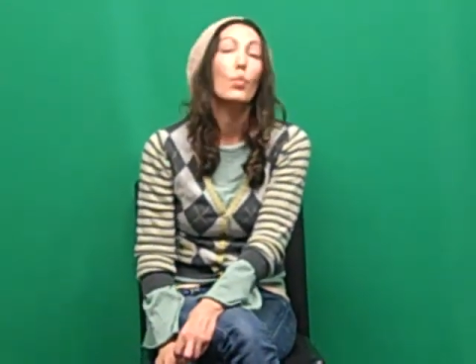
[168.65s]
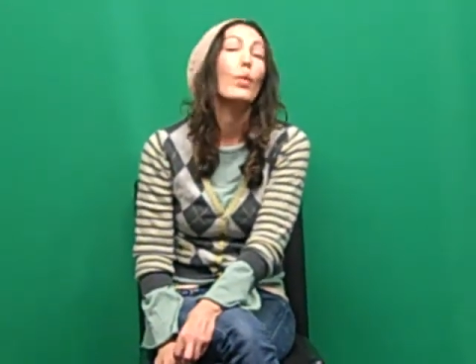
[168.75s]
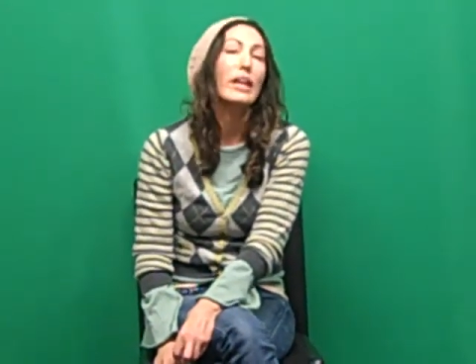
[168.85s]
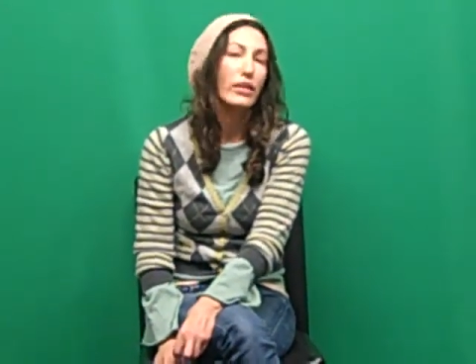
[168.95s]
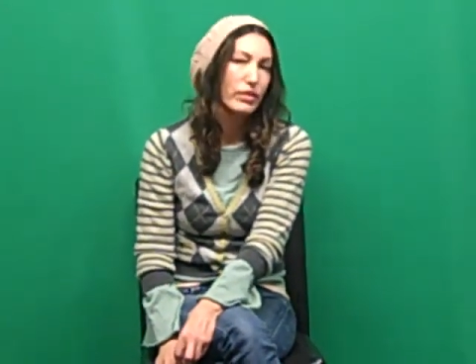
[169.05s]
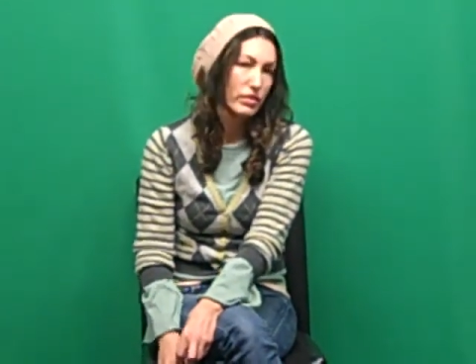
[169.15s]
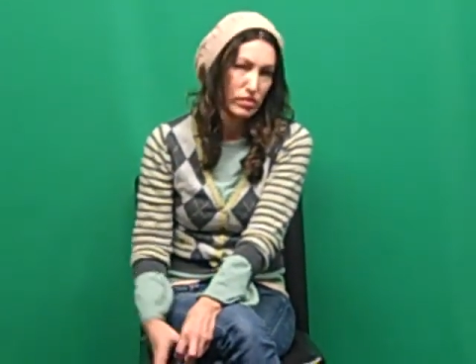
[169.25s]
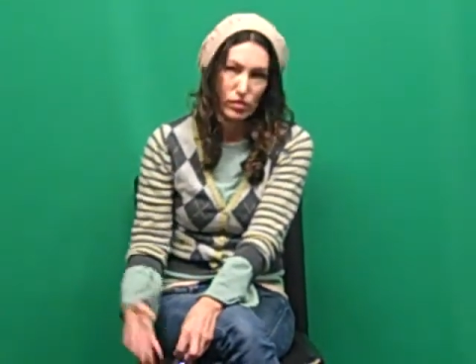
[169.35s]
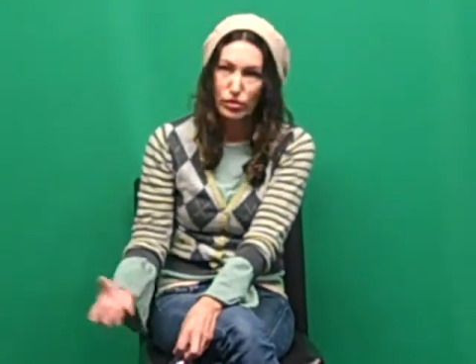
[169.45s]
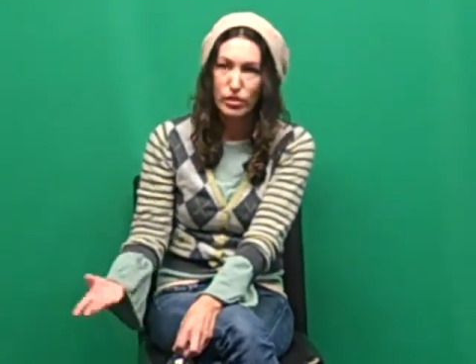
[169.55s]
weaker
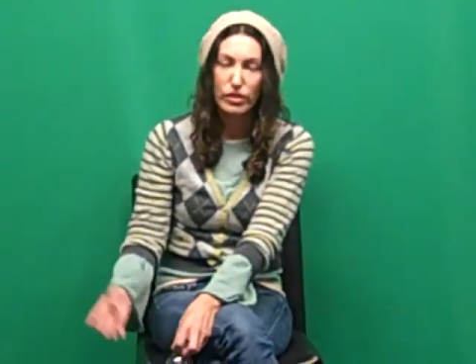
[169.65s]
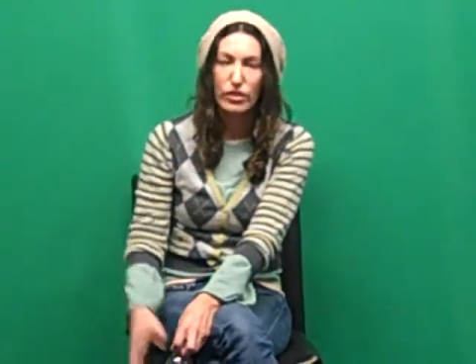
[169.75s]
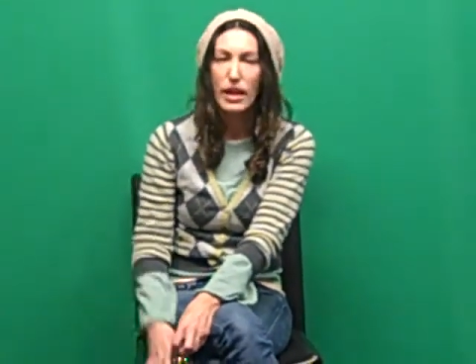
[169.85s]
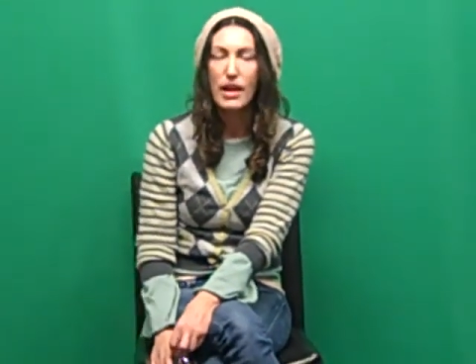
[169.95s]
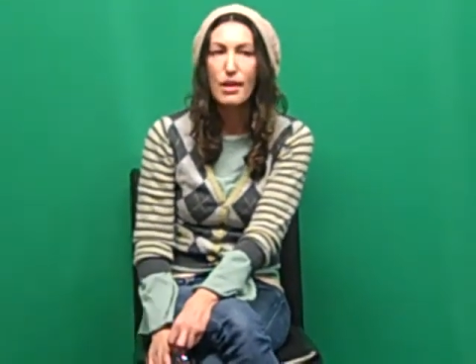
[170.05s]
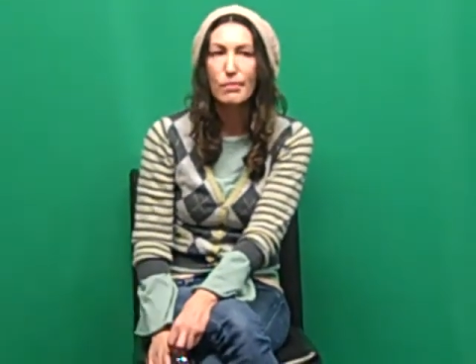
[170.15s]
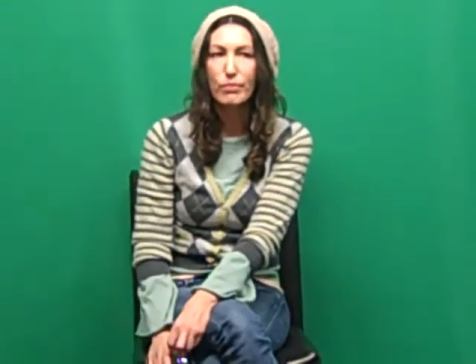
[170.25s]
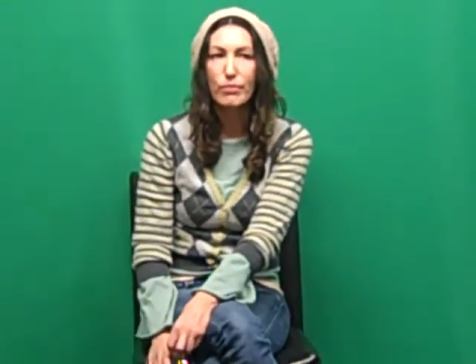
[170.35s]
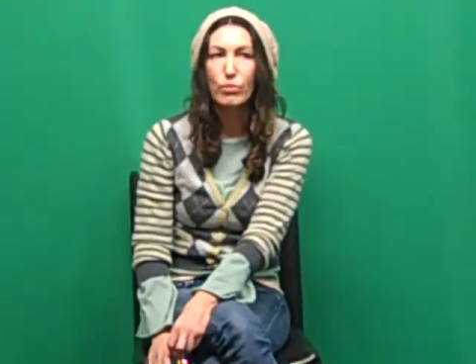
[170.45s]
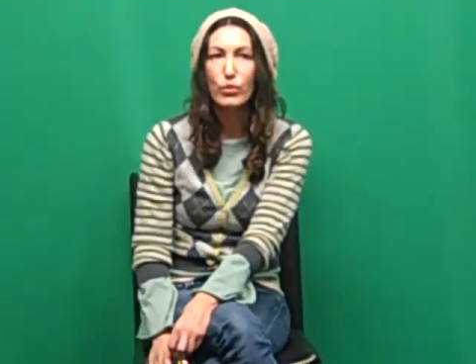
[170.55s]
or
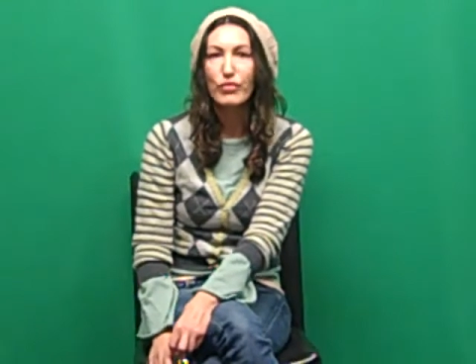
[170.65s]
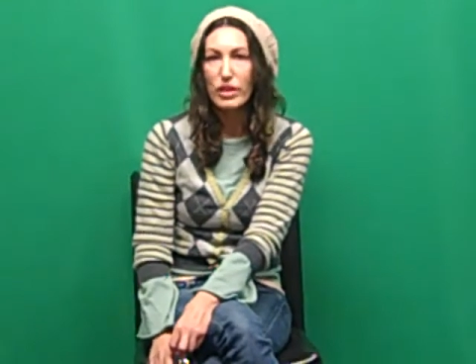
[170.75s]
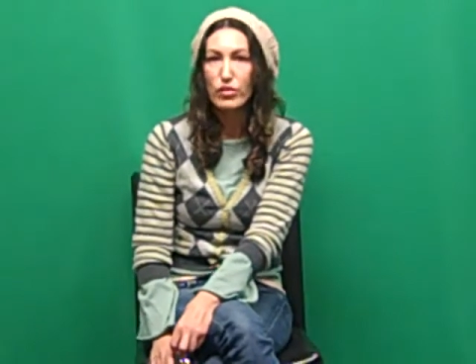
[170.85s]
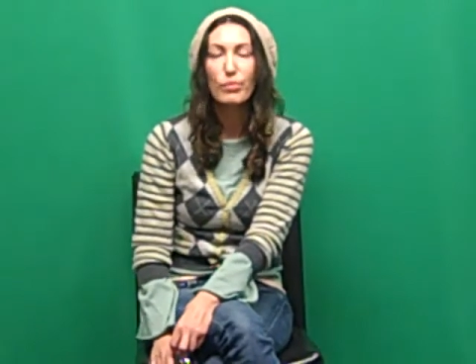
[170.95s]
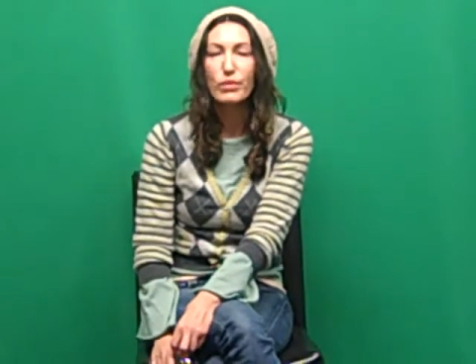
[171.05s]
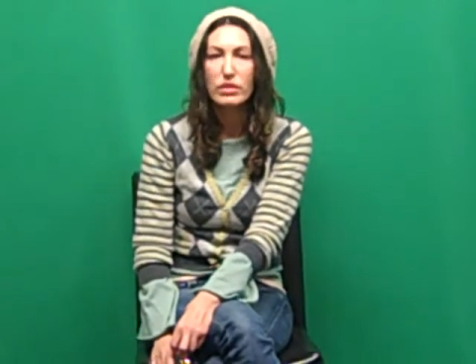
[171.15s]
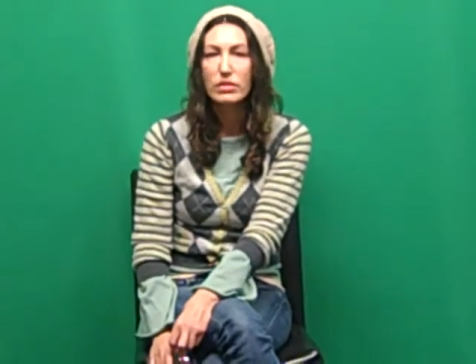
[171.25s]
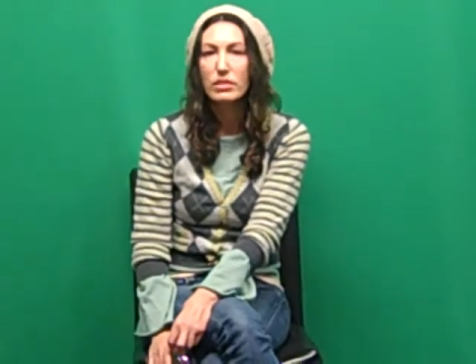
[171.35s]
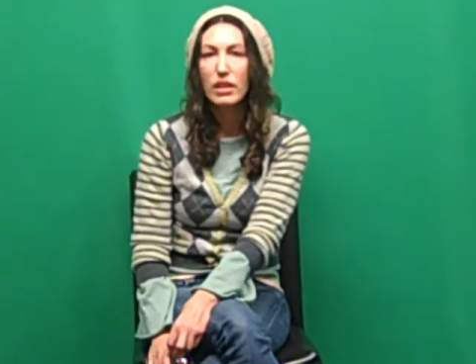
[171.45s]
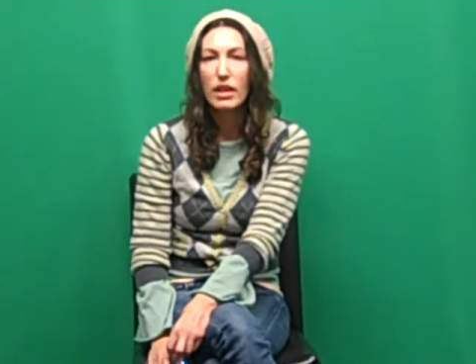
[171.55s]
more vulnerable.